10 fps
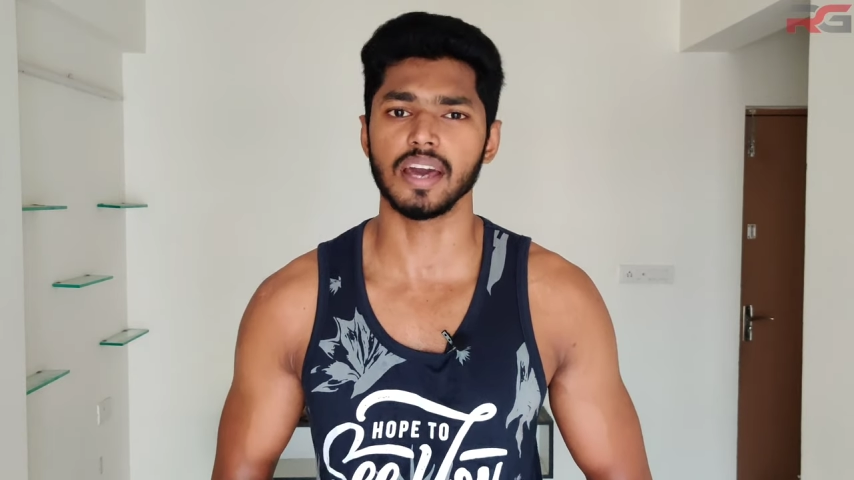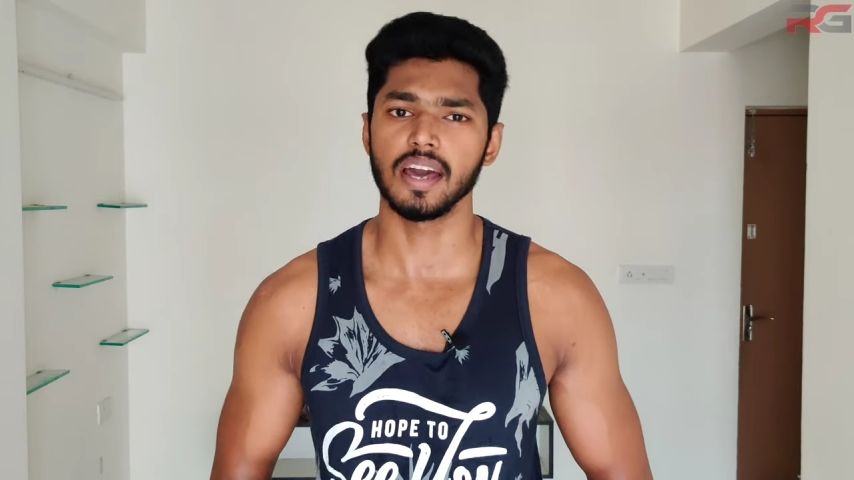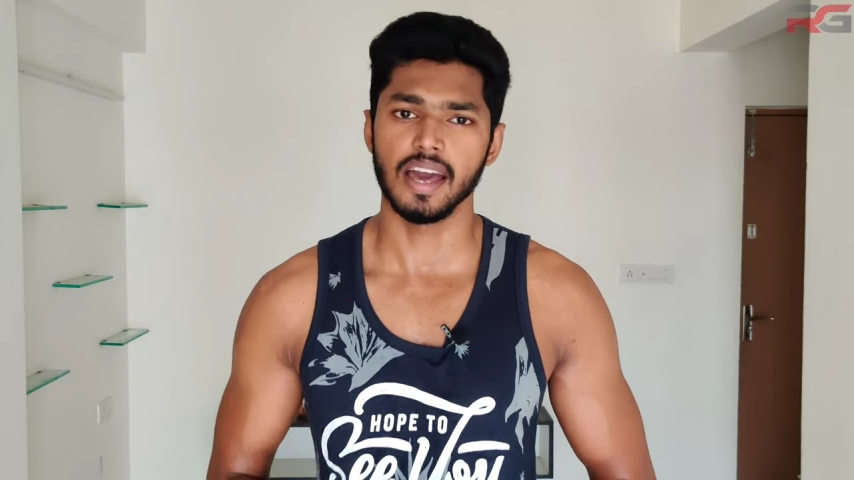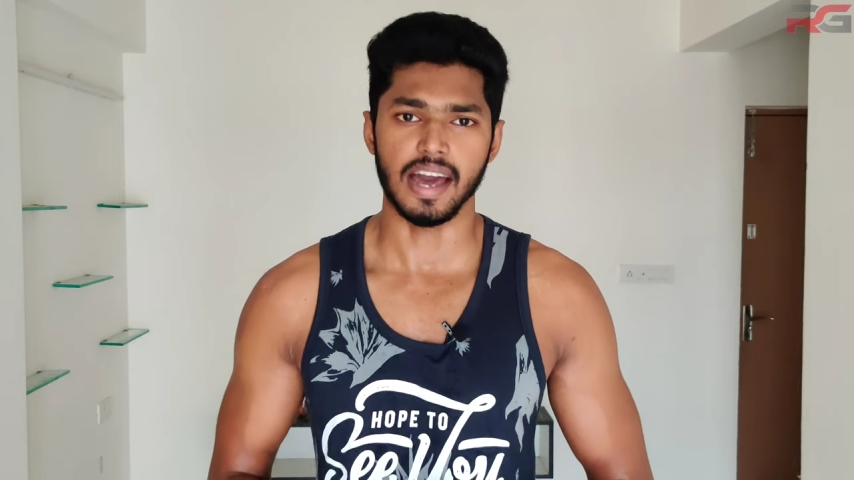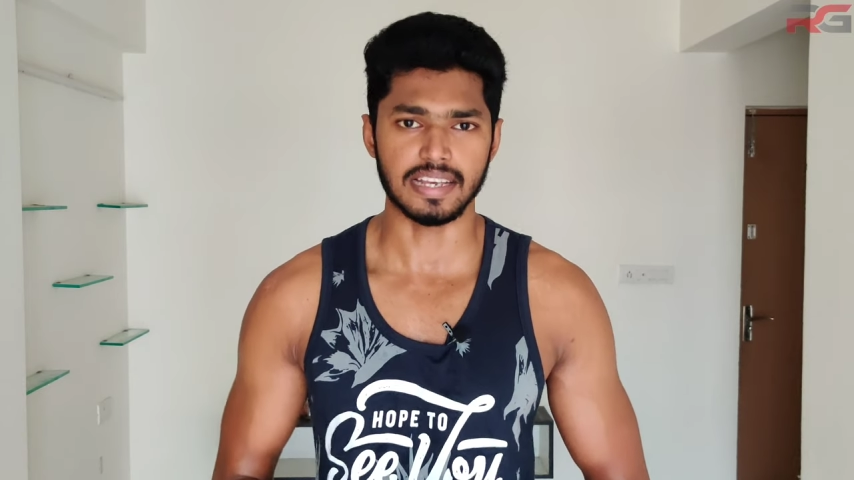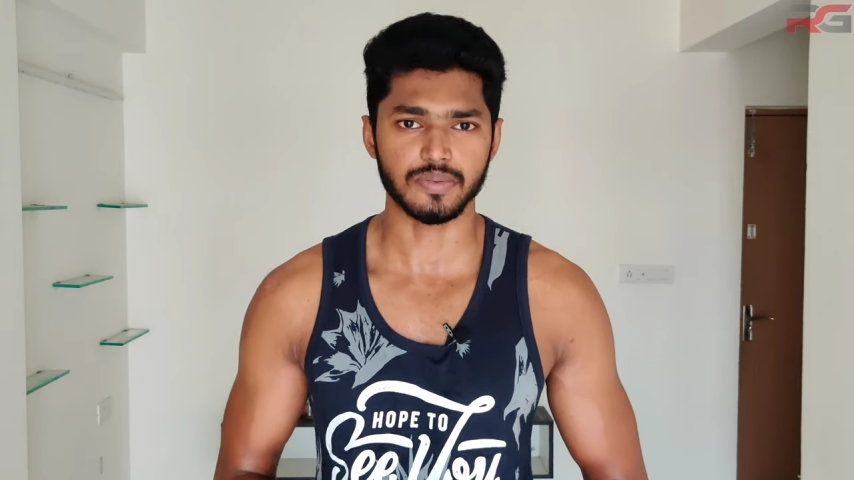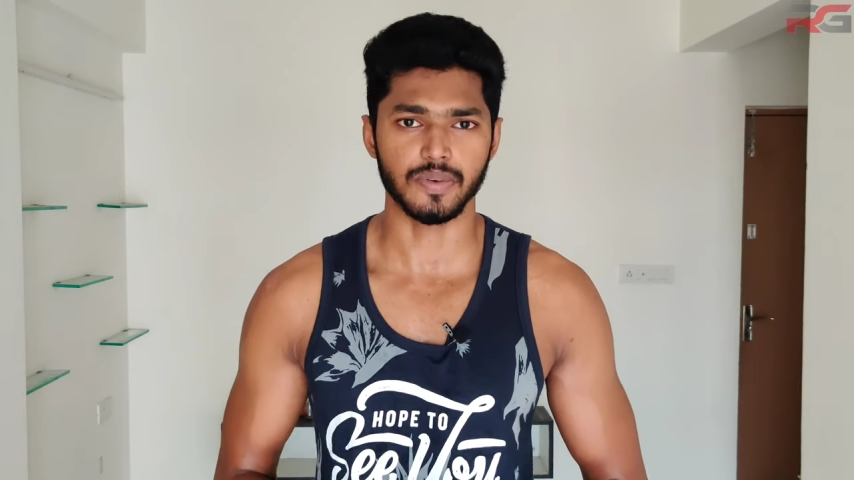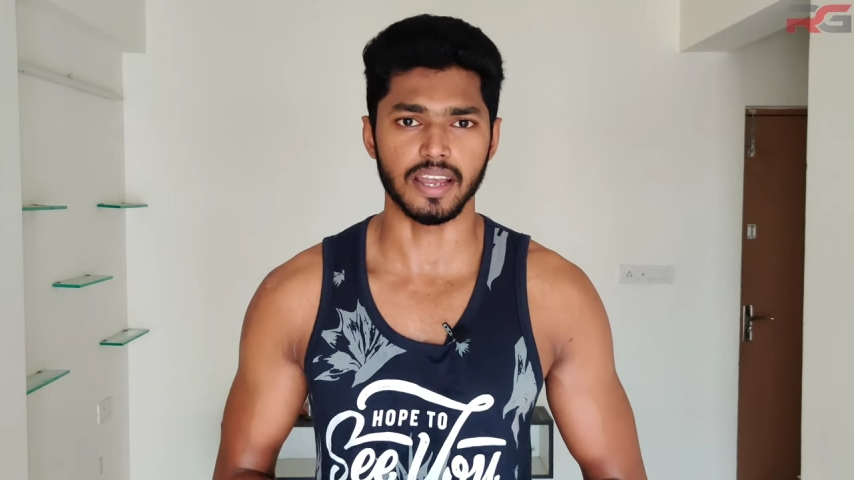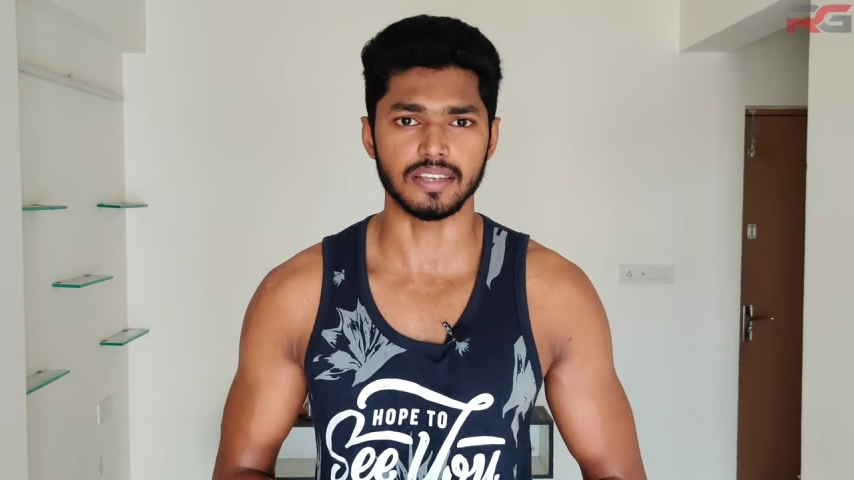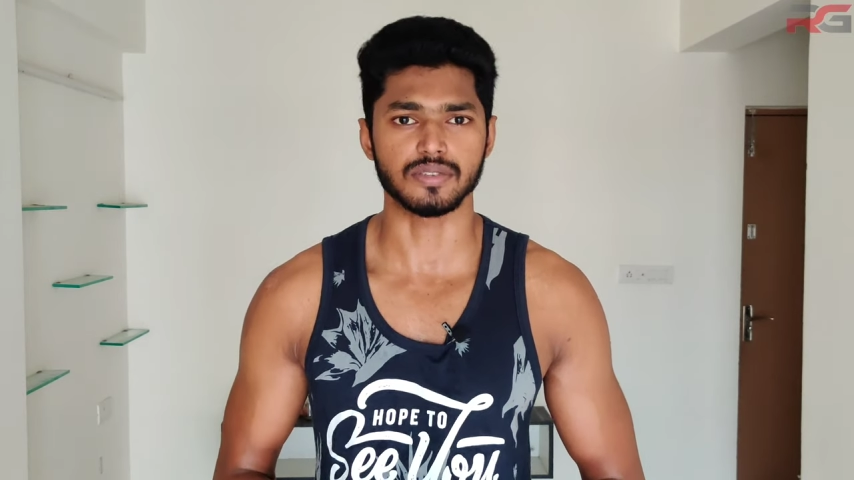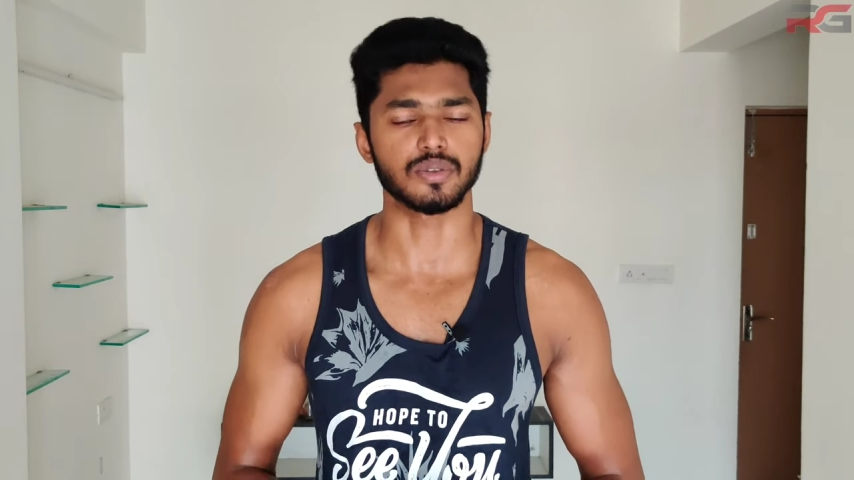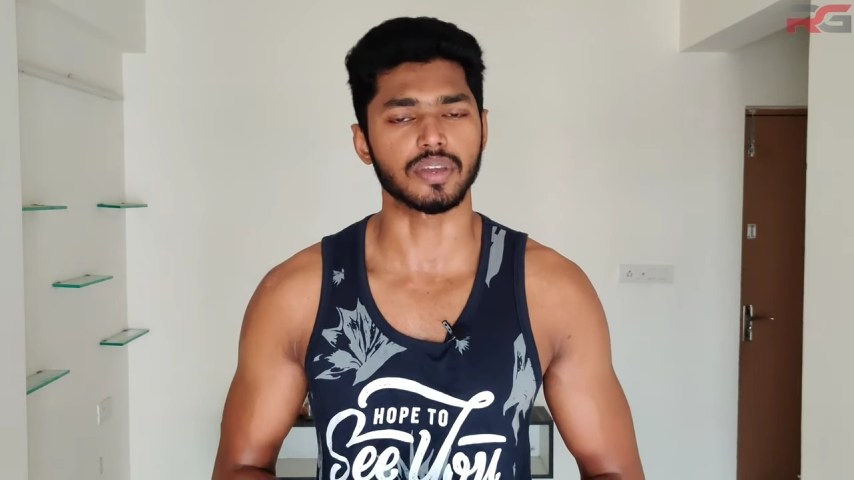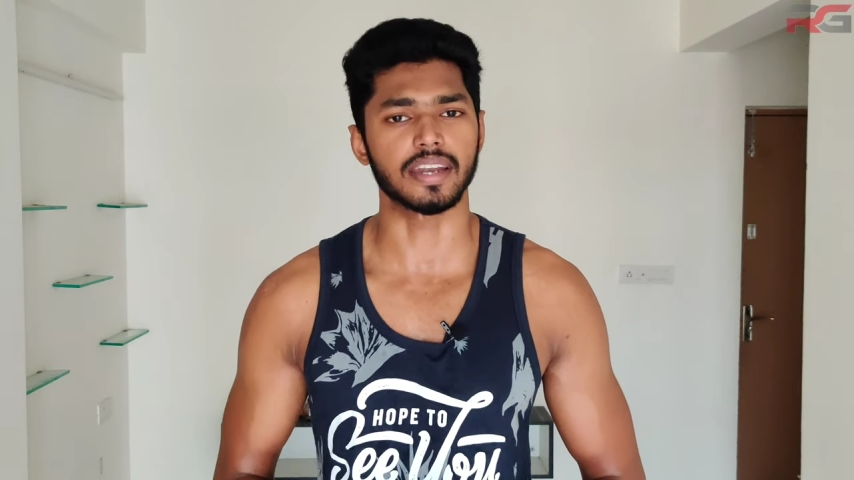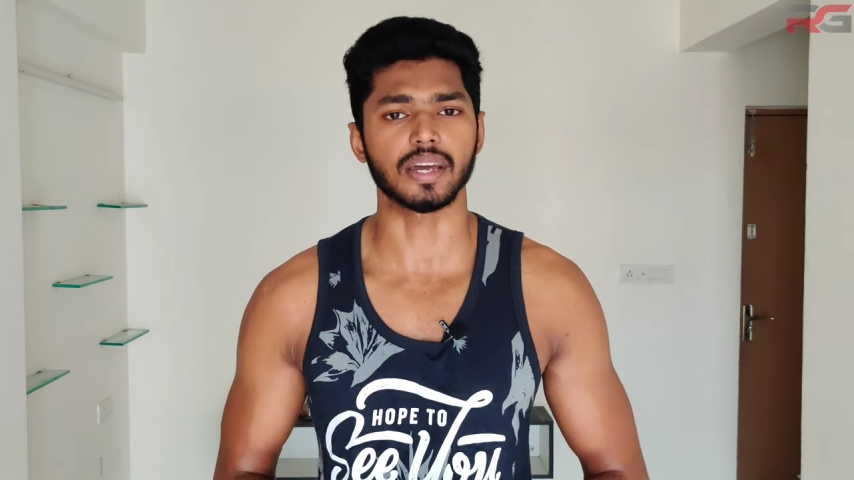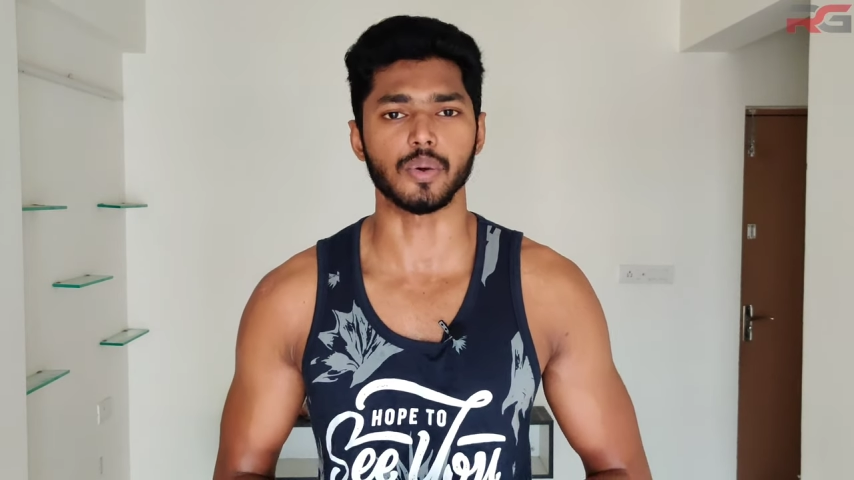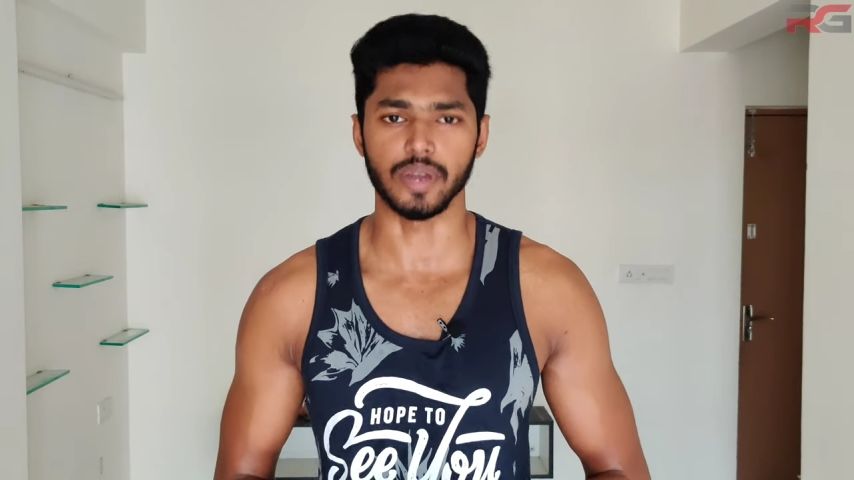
as well as to get a quick